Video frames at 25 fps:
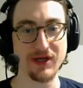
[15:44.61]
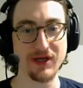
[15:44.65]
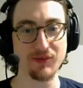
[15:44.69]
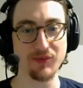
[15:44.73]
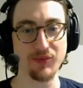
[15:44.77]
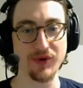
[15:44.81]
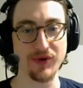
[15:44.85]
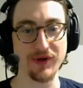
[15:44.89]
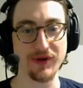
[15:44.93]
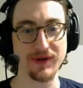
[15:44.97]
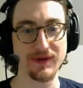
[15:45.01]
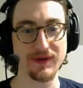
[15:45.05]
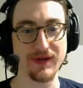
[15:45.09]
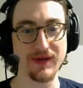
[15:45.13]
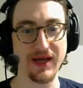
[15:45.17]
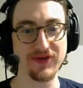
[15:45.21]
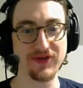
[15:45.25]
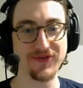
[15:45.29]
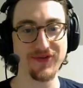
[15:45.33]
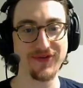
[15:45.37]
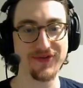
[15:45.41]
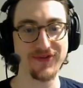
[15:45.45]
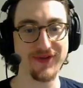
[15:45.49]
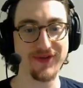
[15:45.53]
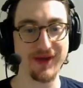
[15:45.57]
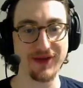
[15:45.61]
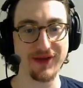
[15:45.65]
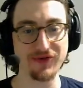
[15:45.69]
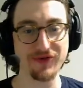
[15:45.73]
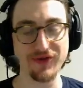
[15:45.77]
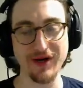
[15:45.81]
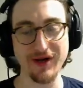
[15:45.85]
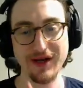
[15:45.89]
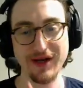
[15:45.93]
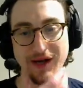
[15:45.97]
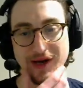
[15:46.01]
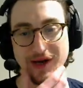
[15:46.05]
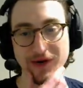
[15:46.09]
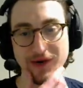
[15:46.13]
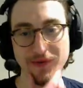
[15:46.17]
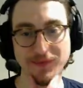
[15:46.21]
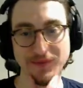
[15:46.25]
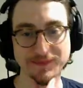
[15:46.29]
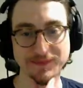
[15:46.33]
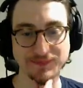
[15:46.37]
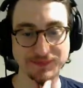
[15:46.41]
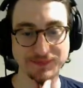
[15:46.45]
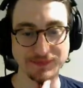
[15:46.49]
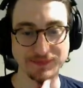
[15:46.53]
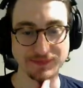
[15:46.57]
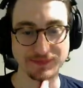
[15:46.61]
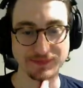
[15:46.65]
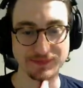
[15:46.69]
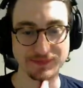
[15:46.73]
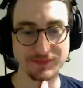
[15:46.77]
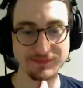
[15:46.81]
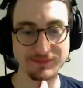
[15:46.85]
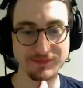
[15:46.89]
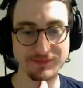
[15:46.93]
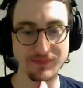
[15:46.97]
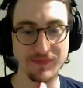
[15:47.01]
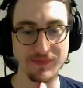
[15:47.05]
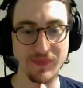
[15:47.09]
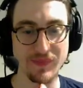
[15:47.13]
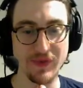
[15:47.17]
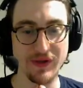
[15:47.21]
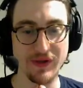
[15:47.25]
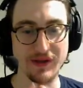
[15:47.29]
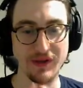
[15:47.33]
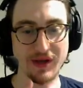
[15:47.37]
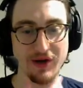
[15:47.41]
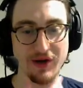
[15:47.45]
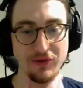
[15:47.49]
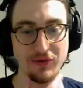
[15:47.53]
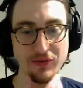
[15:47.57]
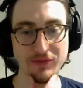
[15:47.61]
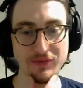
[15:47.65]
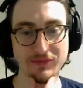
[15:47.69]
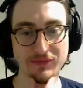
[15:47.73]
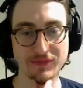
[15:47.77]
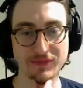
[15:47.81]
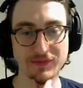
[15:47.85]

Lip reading: But as it stands right now, I don't